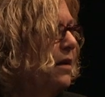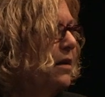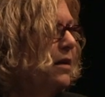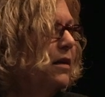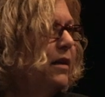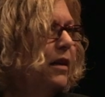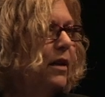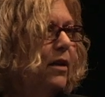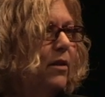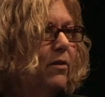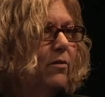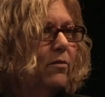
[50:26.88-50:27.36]

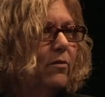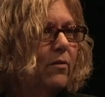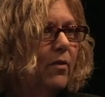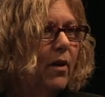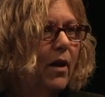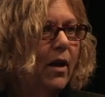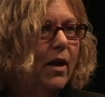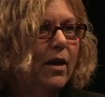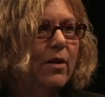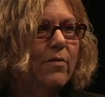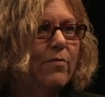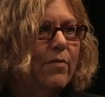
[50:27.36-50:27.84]
you know,
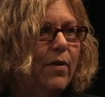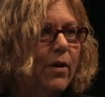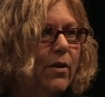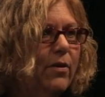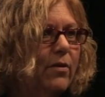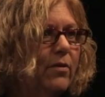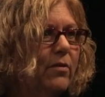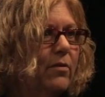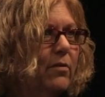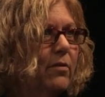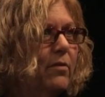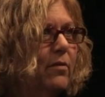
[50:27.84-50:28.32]

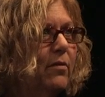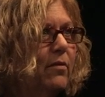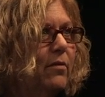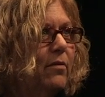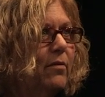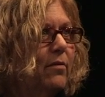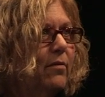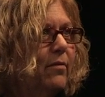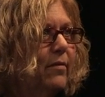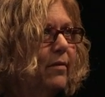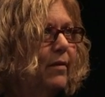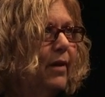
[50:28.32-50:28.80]
iPhone,
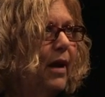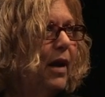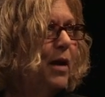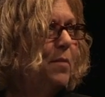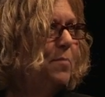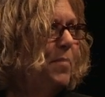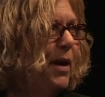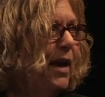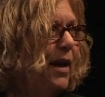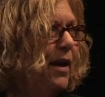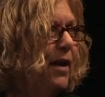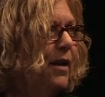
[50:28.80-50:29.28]

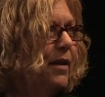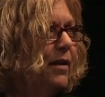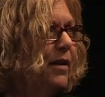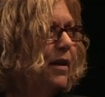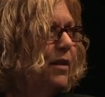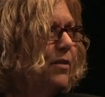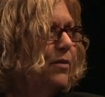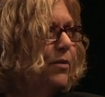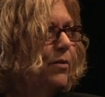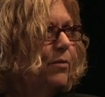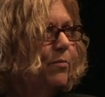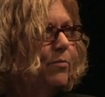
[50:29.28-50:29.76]
iPad,
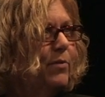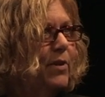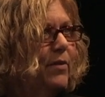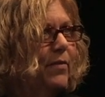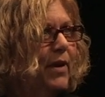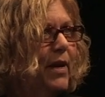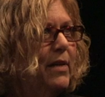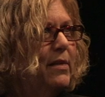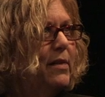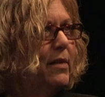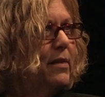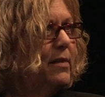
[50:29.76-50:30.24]
other
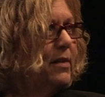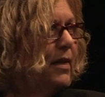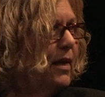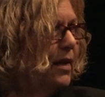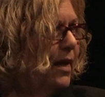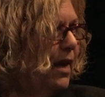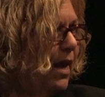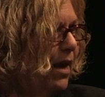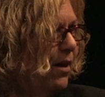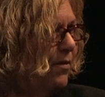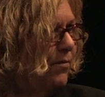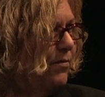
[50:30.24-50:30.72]
devices
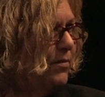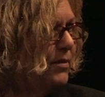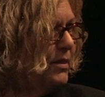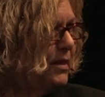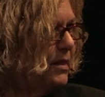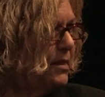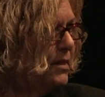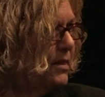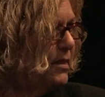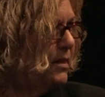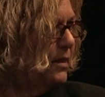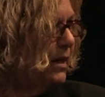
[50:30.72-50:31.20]
that have
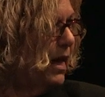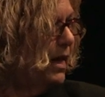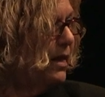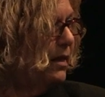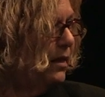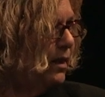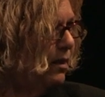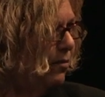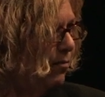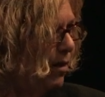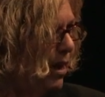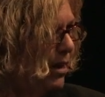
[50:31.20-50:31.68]
just
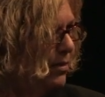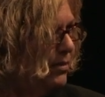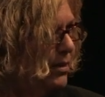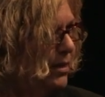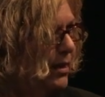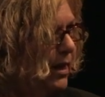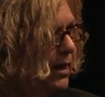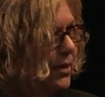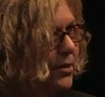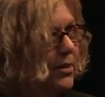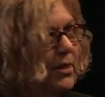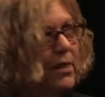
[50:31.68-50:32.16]
slightly
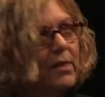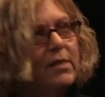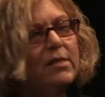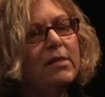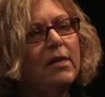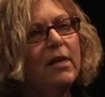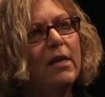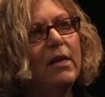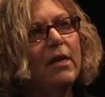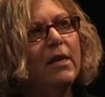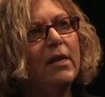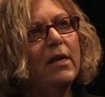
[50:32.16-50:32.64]
rounded
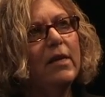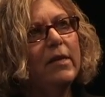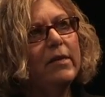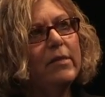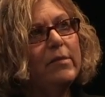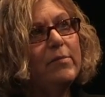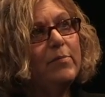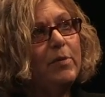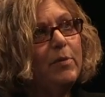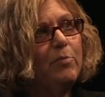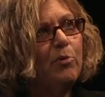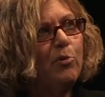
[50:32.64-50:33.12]
edges,
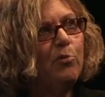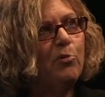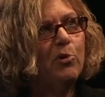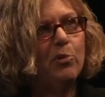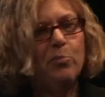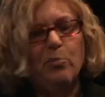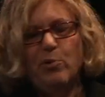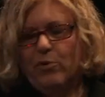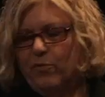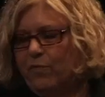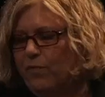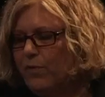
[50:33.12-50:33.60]
because people
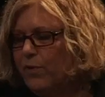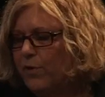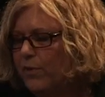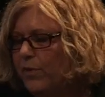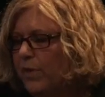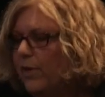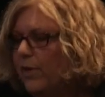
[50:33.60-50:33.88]
will prefer